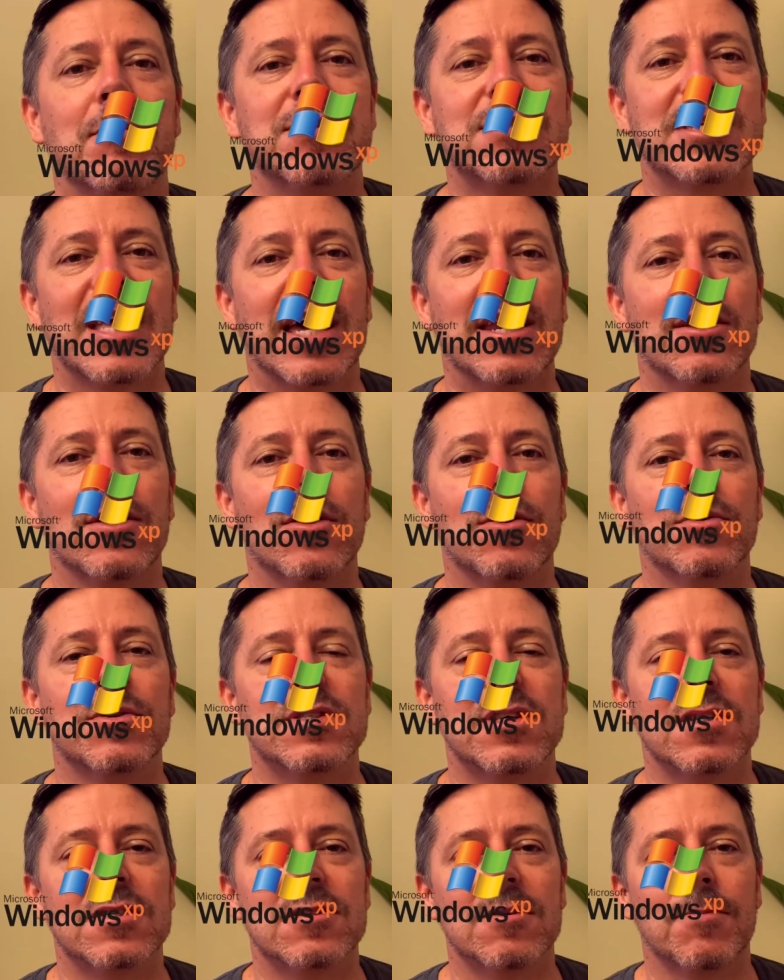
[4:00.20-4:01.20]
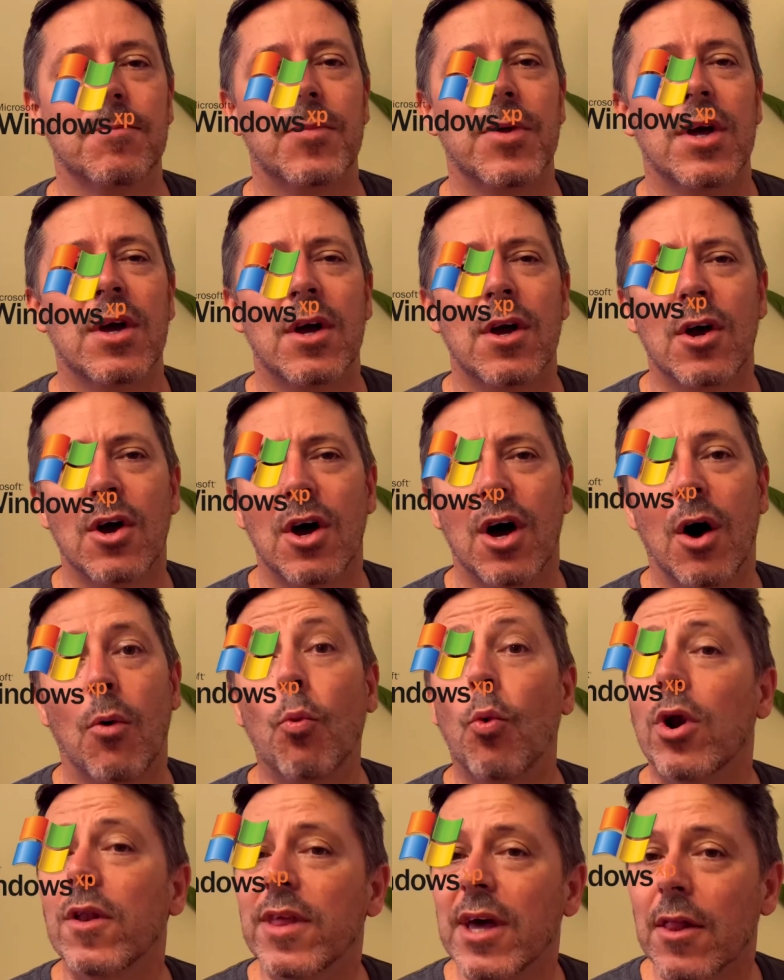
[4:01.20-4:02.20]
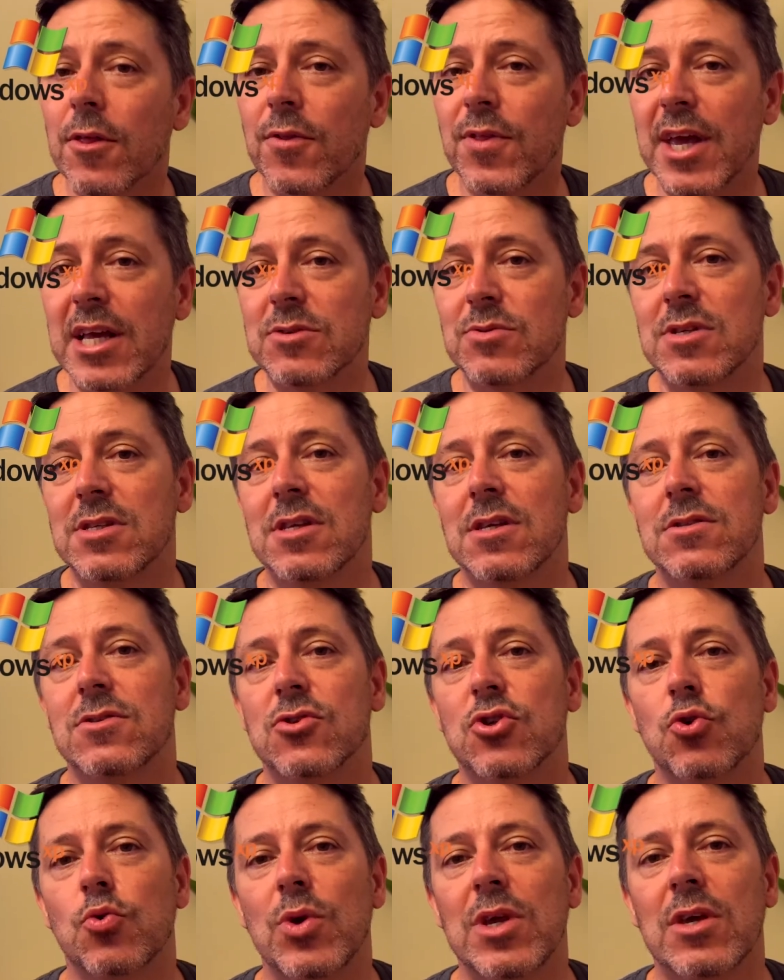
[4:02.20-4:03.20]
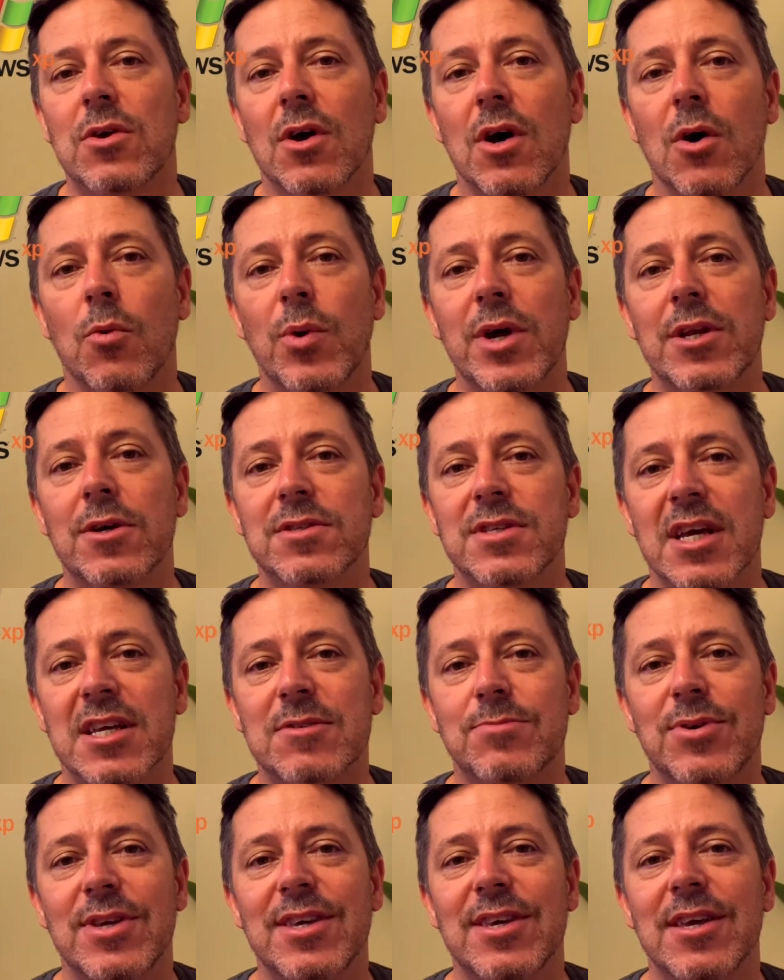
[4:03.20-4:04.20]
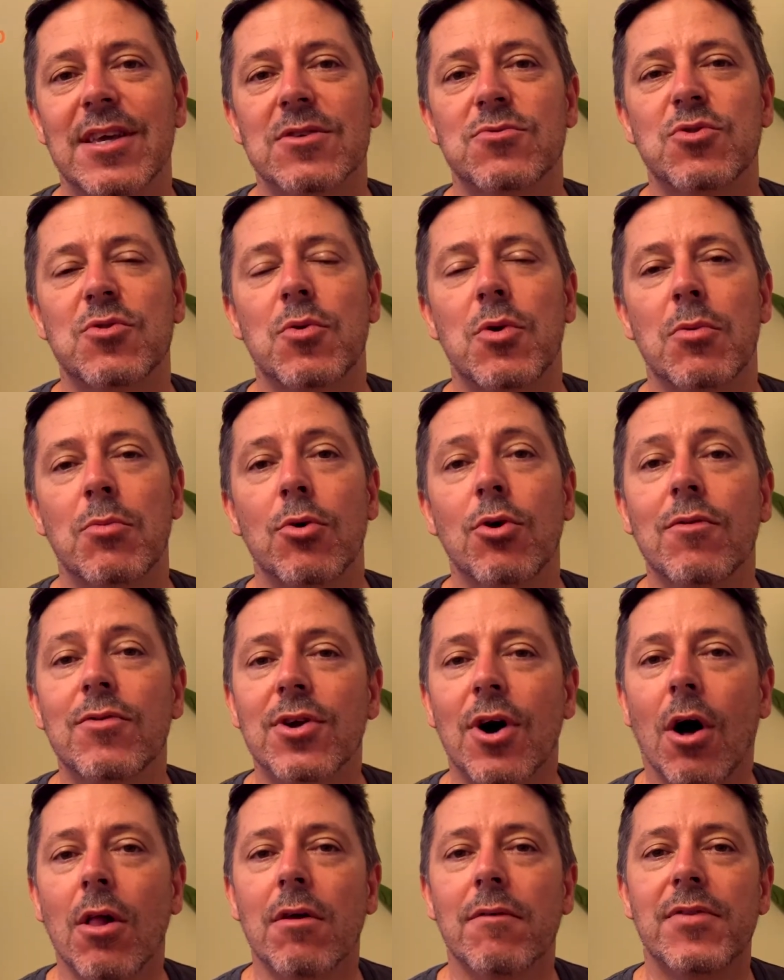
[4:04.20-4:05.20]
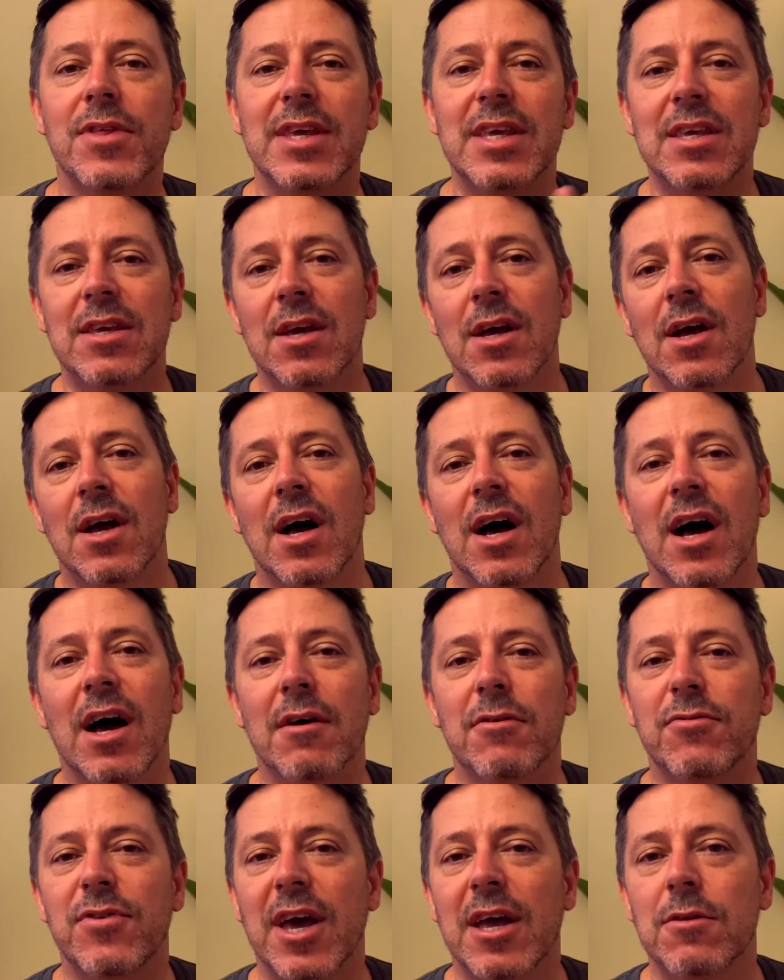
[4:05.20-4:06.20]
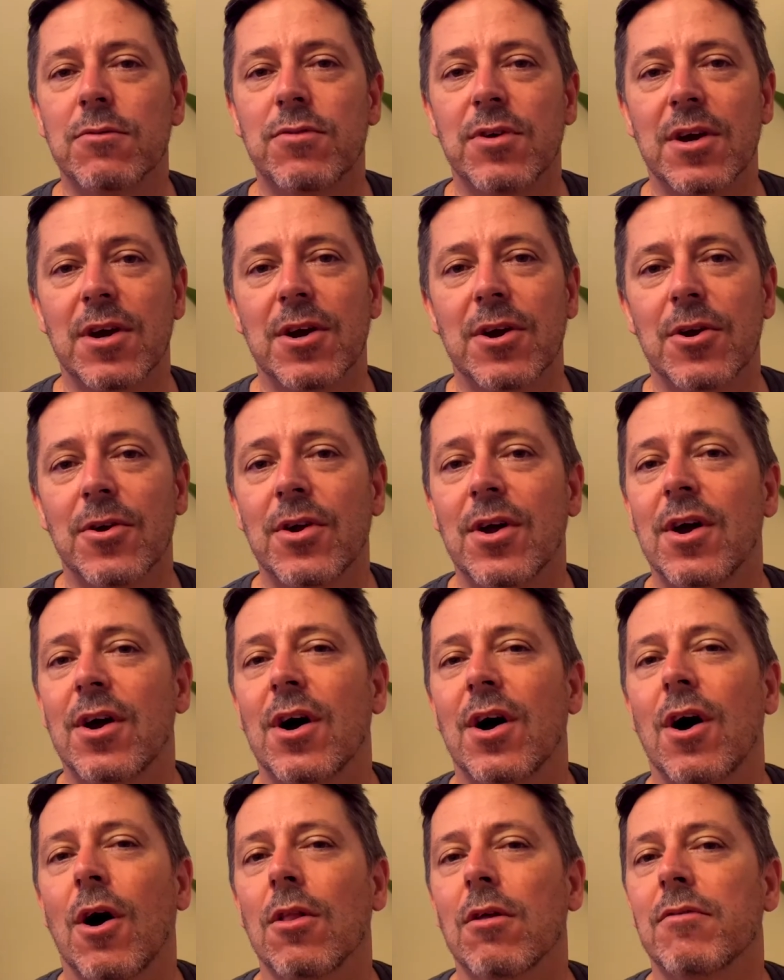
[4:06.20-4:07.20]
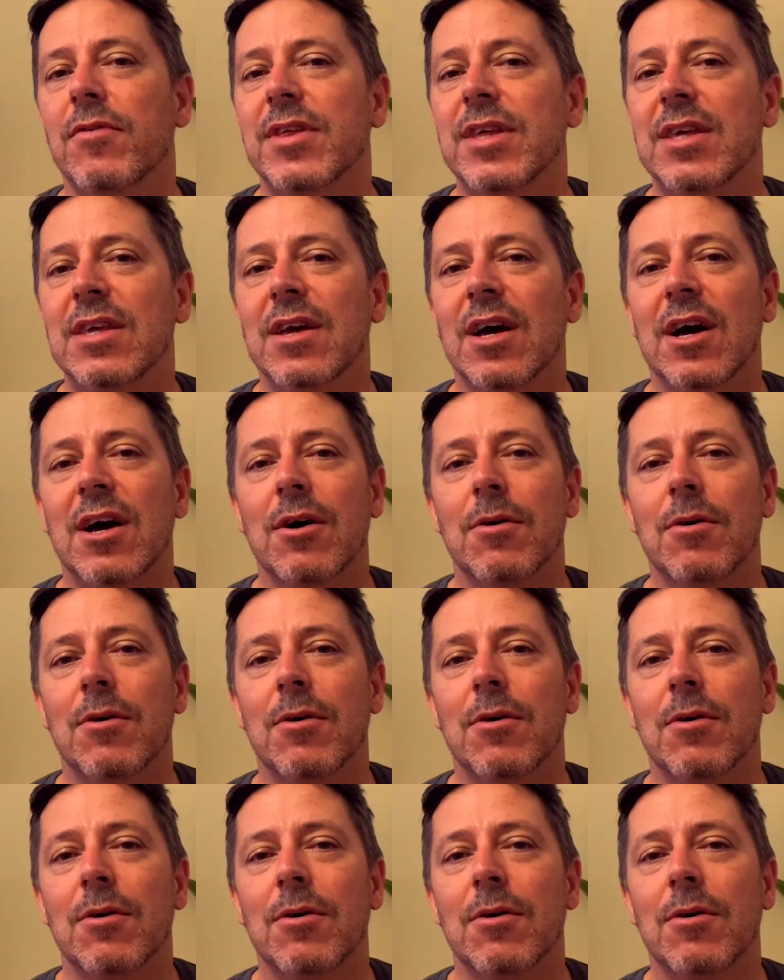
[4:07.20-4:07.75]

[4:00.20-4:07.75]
standalone system. One of the other things we did to tweak Windows XP is we removed all of the fanfare, all of the